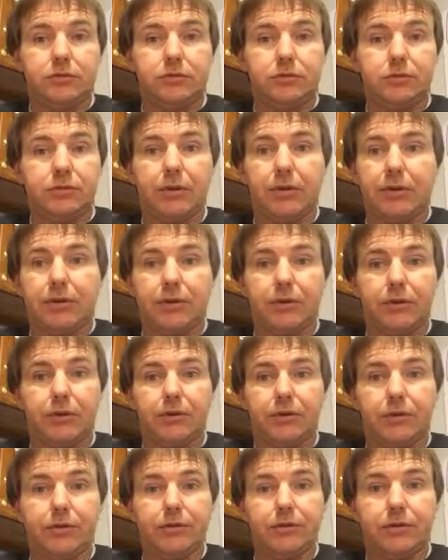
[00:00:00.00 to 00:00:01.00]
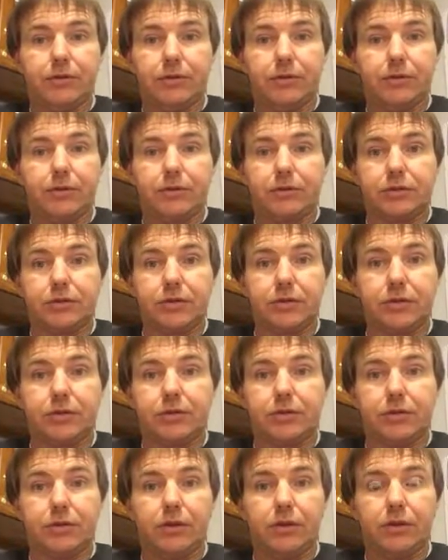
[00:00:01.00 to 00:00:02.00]
just about anybody that's going to
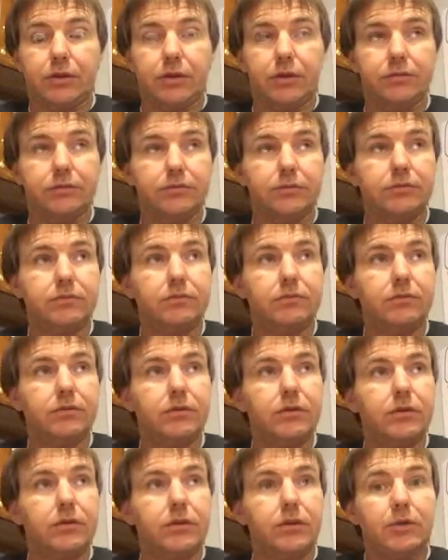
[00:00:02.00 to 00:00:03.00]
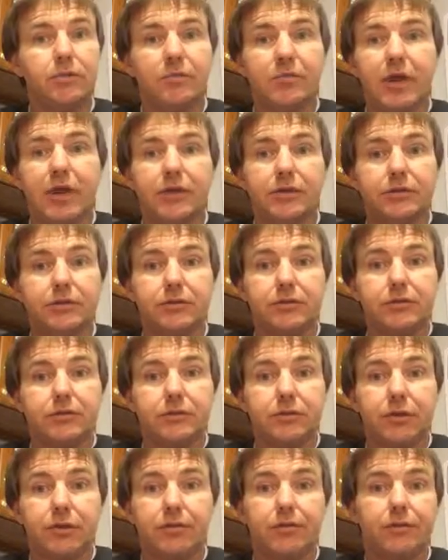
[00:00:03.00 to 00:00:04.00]
sell baits.
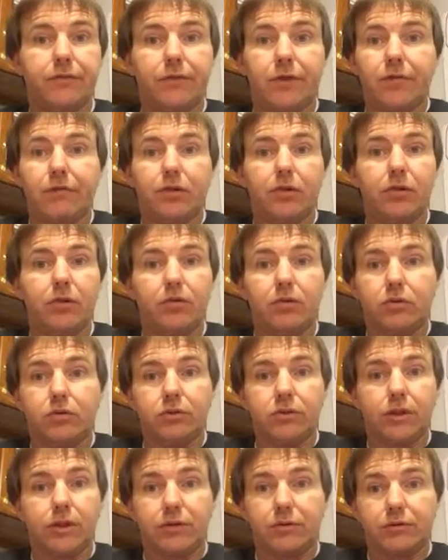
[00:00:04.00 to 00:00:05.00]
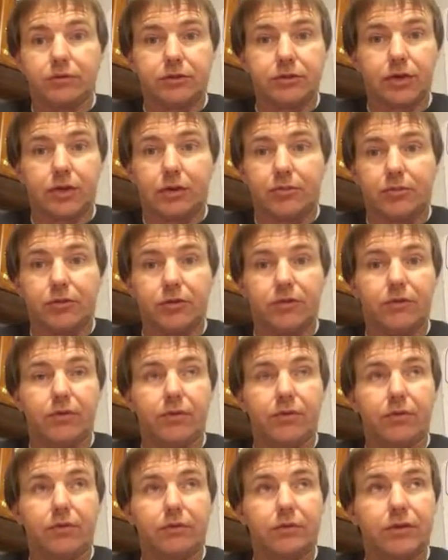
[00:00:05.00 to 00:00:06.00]
Even if you have a local tackle shop, we have a
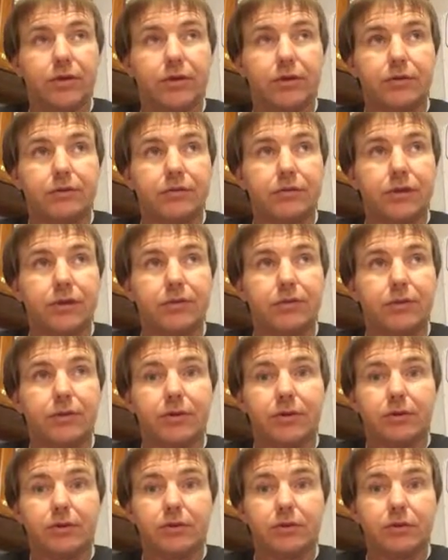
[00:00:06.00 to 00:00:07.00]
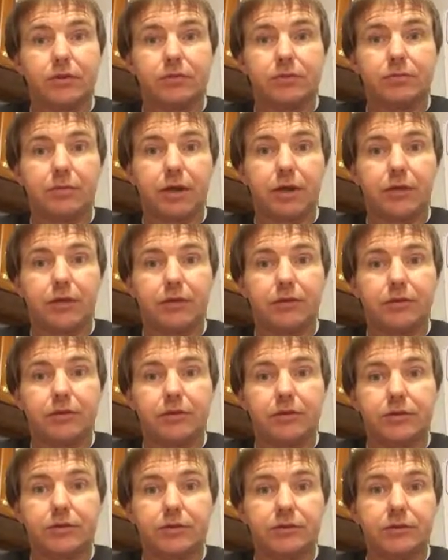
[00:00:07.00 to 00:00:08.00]
local tackle shop here called Smiley's.
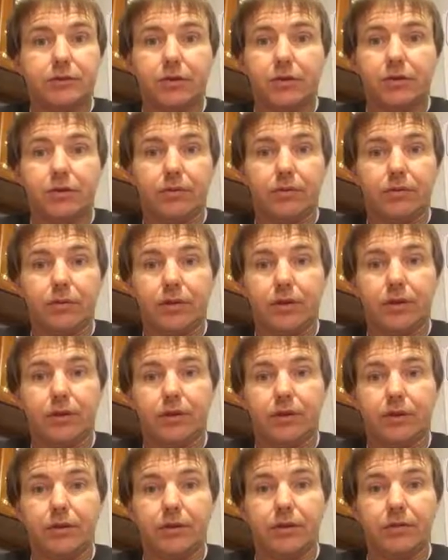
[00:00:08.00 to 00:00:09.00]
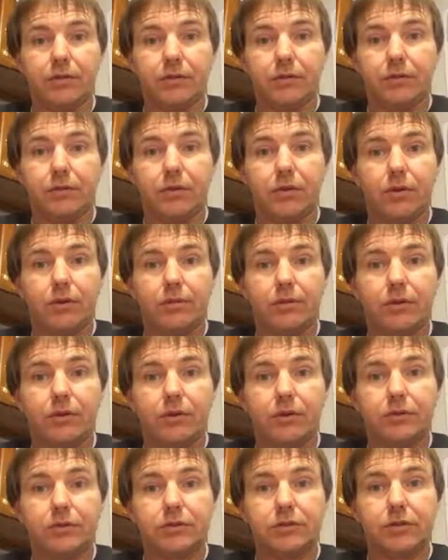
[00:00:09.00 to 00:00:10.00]
I can get quite a bit
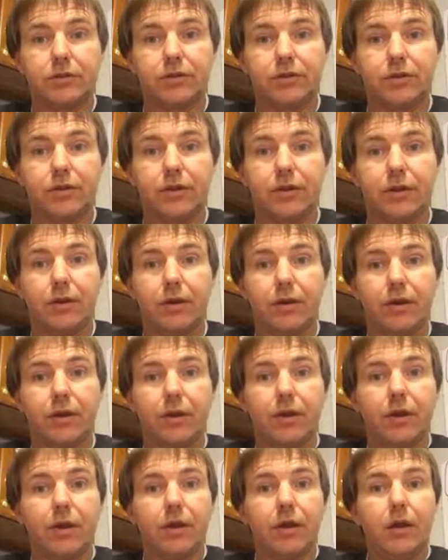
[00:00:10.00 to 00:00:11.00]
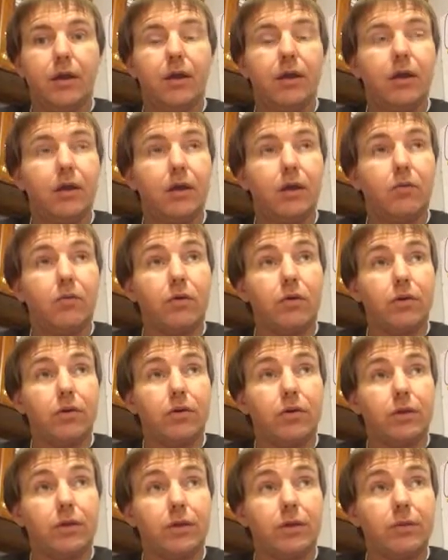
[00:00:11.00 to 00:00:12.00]
of this stuff there. One
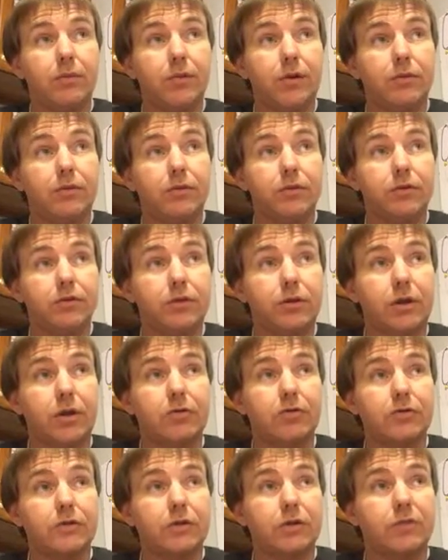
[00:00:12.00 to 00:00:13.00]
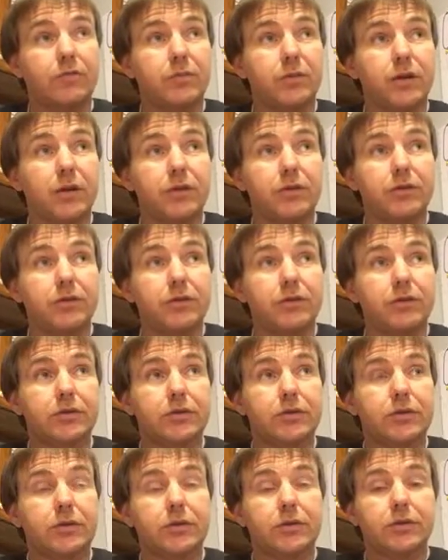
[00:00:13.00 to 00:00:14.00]
other thing you might want to try with soft
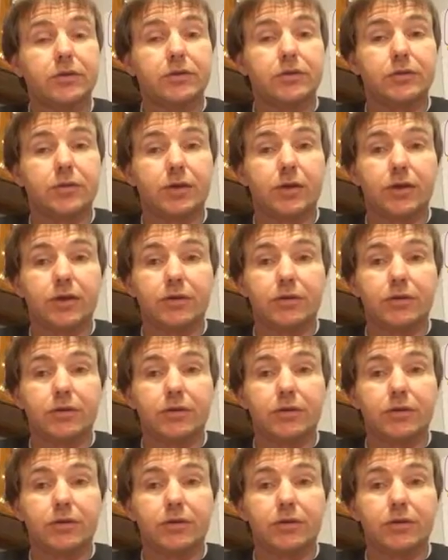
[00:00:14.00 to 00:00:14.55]
plastics is